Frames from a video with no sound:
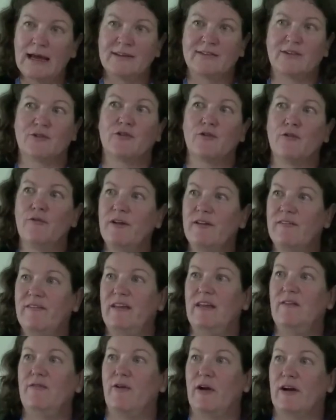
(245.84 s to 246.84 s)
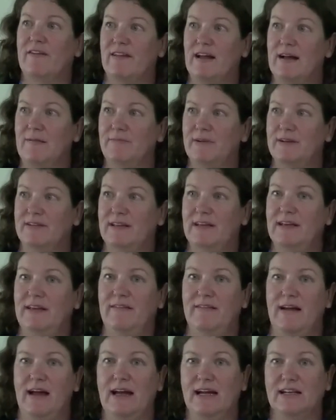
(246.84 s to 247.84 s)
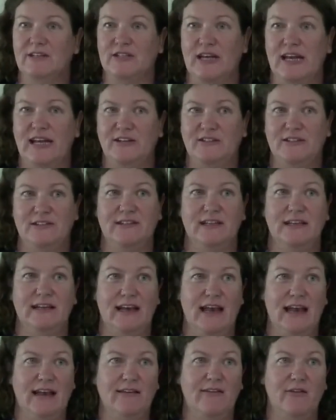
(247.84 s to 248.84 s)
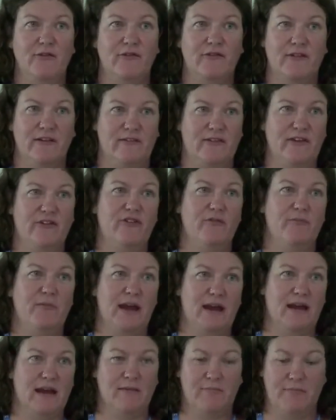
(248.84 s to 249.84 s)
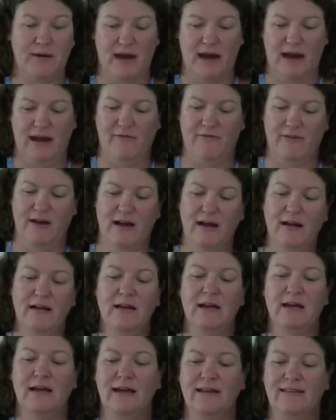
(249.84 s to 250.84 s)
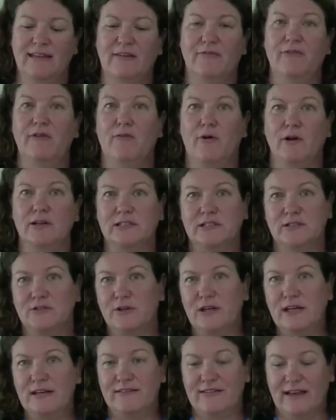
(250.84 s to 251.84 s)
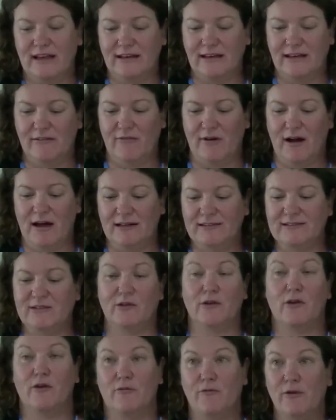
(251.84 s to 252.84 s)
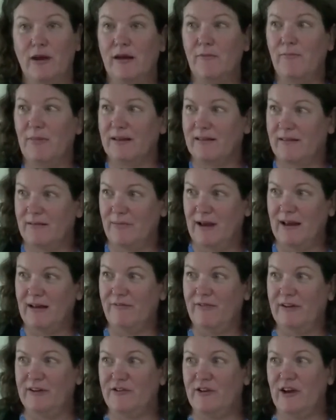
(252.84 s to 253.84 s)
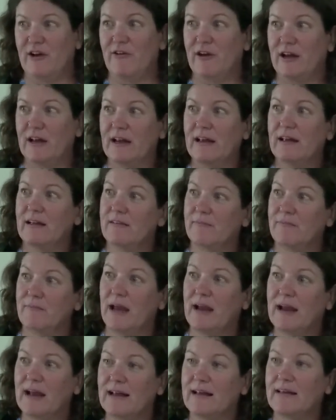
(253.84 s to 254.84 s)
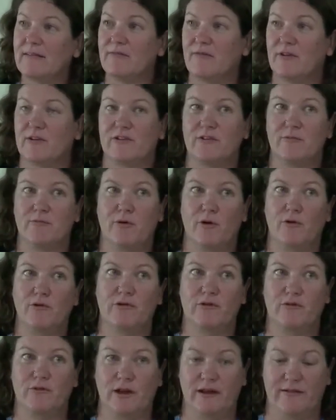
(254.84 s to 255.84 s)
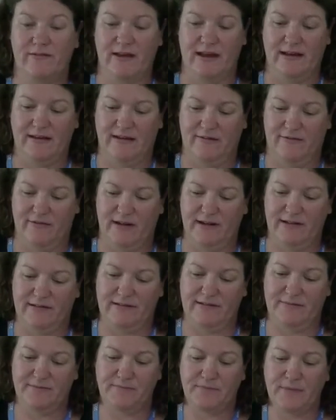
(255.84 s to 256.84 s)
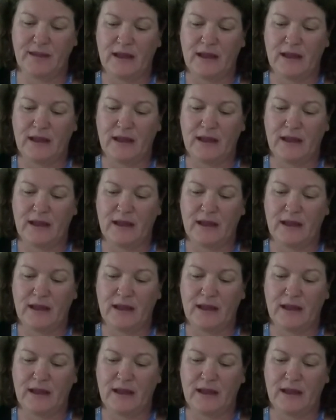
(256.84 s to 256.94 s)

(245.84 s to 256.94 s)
So do we see, for example, the desired changes in land use decision-making behavior that we wanted to incentivize, or not we, but the benefit-sharing mechanism was supposed to incentivize.